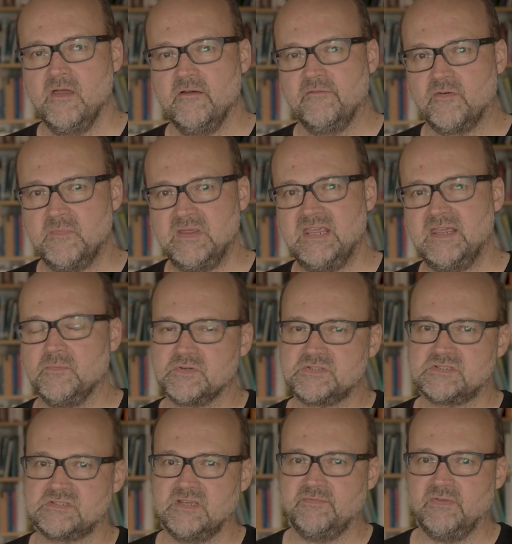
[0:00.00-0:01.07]
for me it
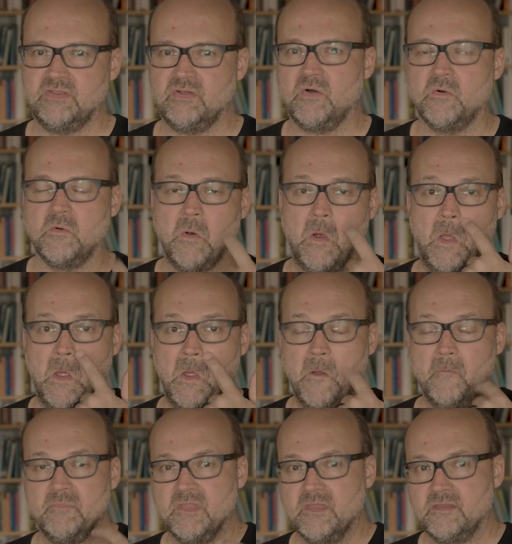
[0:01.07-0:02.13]
was, even though
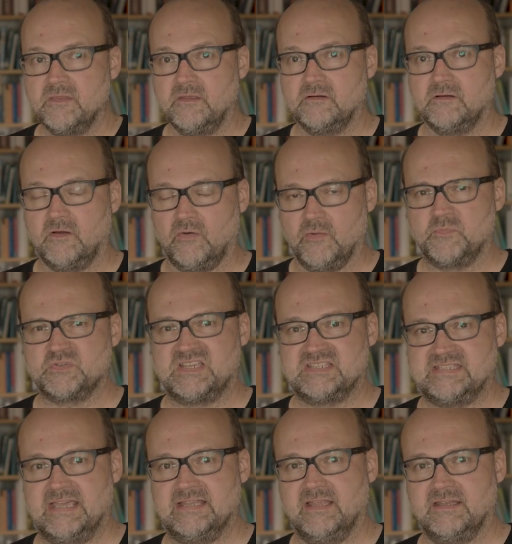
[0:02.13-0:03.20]
Olympus has
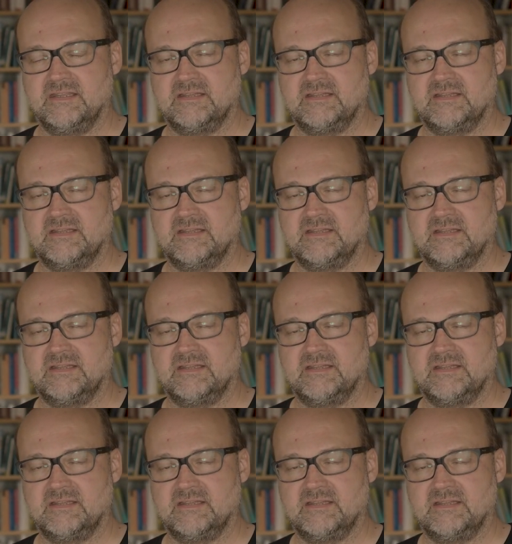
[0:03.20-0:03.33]
said that